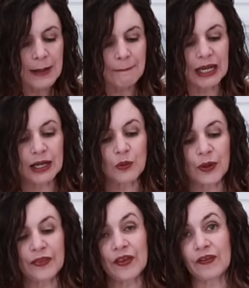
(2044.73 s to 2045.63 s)
But
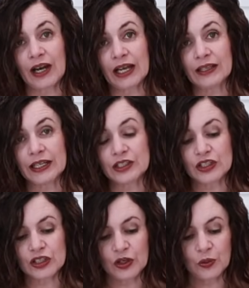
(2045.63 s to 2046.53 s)
one thing that I like to
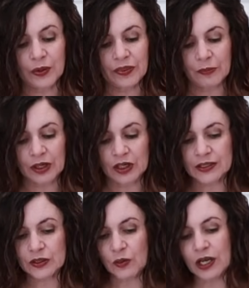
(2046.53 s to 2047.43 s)
do with the butternut
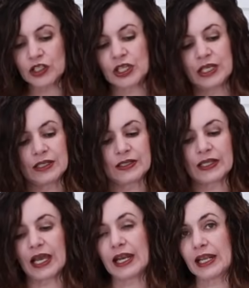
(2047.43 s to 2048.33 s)
squash is
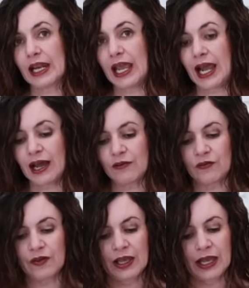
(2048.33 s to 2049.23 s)
cut it in
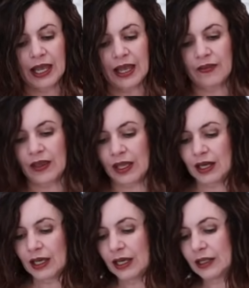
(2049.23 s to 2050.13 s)
half and
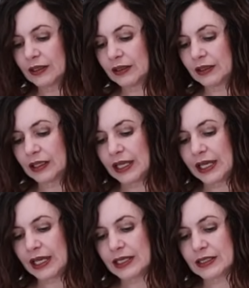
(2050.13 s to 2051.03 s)
then
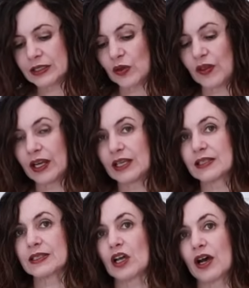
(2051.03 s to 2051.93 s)
lay it so that
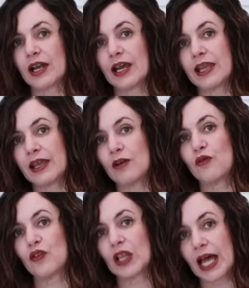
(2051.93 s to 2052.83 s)
it's got a
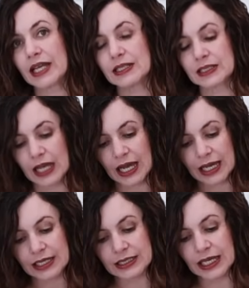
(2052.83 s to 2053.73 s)
flat
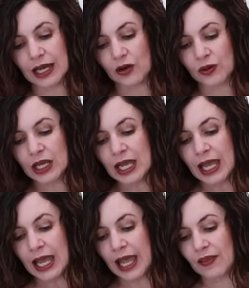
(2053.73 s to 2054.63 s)
side down,
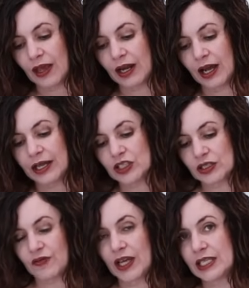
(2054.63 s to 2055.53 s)
and then I
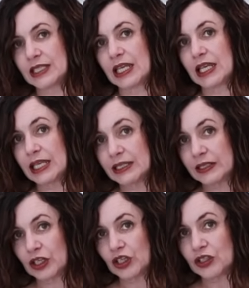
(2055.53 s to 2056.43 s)
just find it
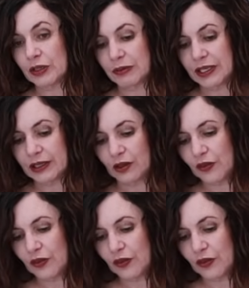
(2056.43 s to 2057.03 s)
easier to peel